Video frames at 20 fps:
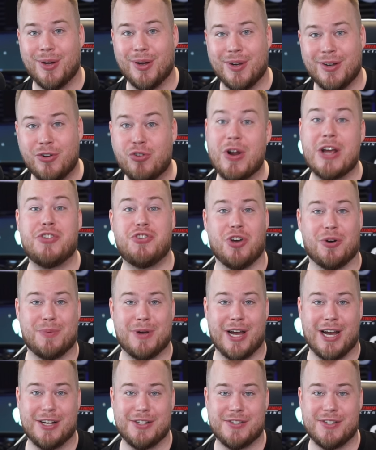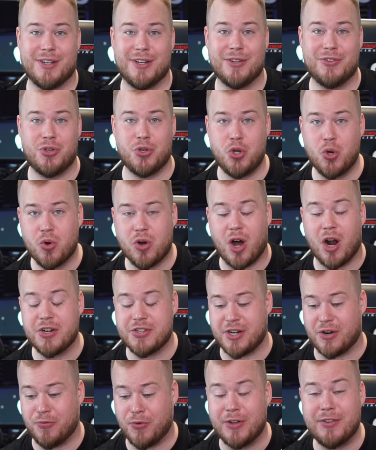Great job, guys. The new cars
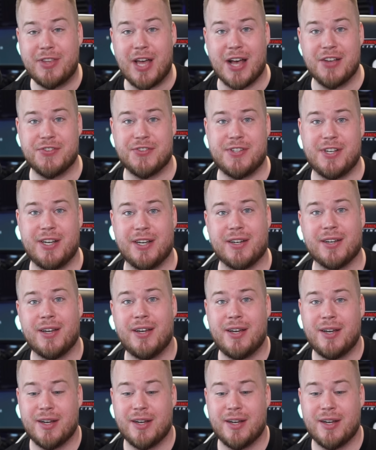are fantastic.